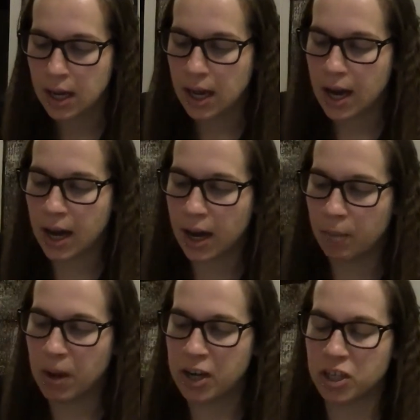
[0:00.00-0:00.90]

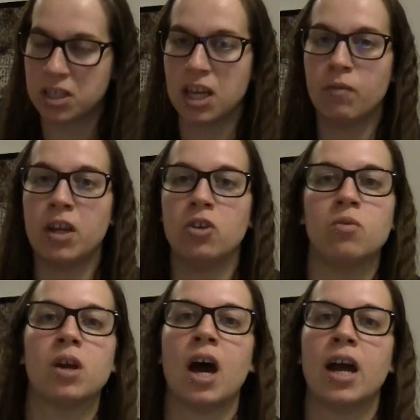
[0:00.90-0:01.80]
and just giving you
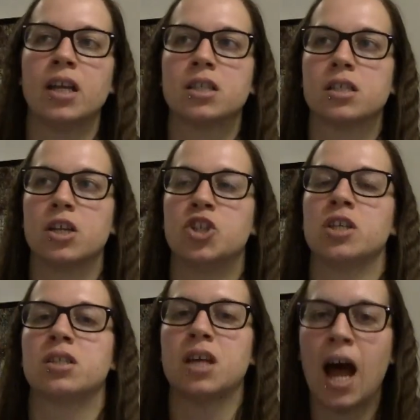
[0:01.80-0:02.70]
guys,
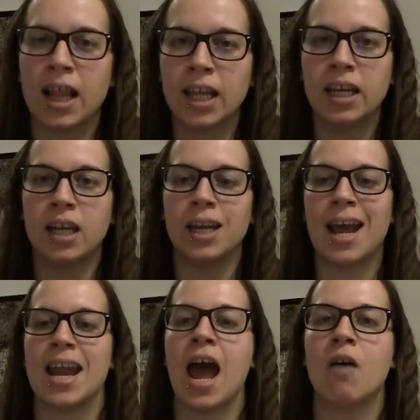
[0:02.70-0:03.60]
just dialing in and
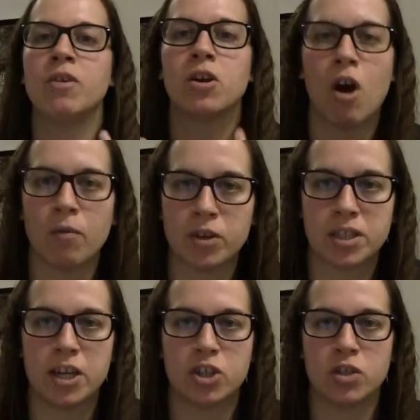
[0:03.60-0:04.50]
having
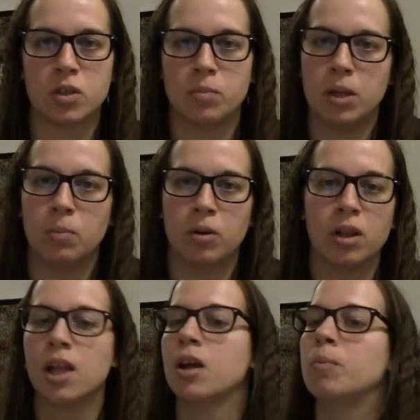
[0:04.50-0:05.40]
conversations with people.
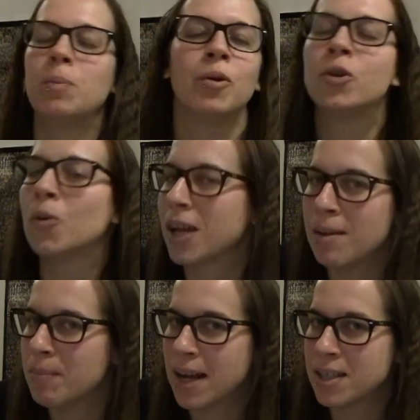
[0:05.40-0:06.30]
People don't get
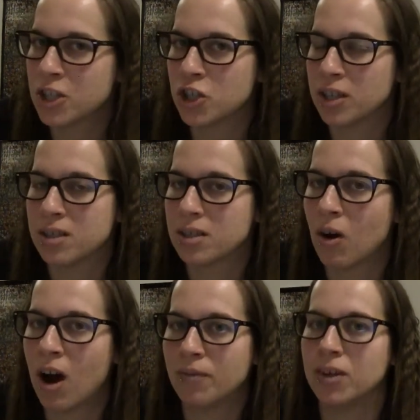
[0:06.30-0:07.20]
messages
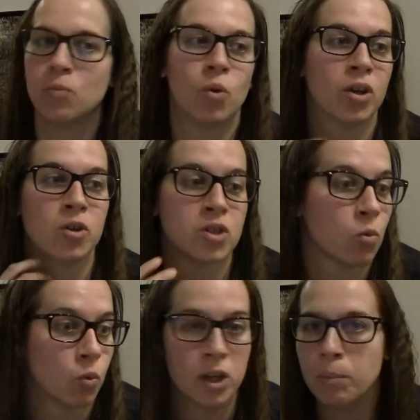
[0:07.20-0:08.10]
often where there's a
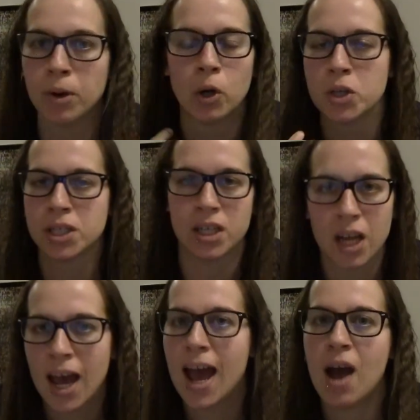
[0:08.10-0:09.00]
real person
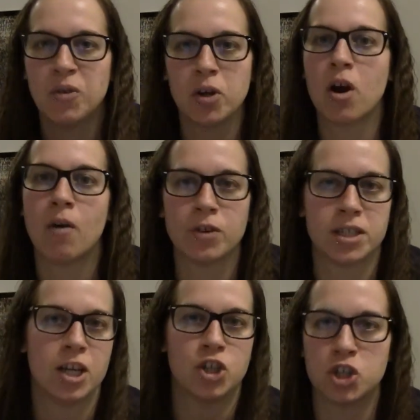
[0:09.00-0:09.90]
having a
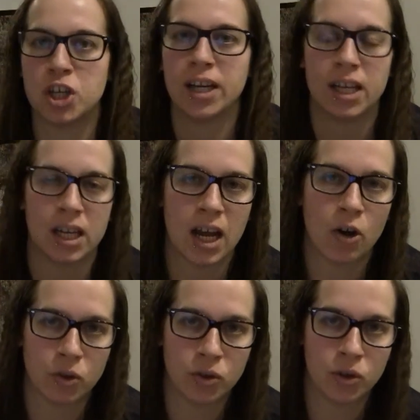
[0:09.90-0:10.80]
conversation, checking in how
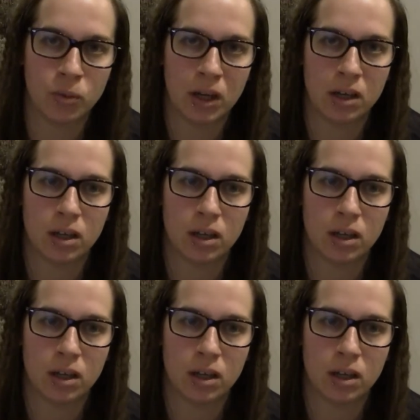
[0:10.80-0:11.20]
they're doing.